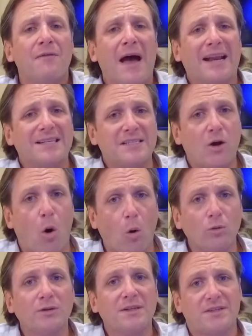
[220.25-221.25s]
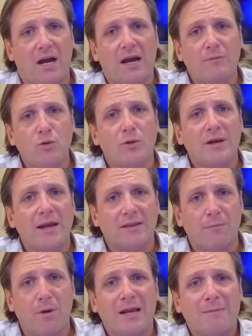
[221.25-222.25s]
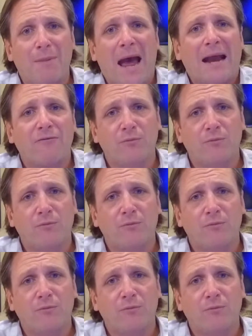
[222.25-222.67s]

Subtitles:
That is the only time you can get the money back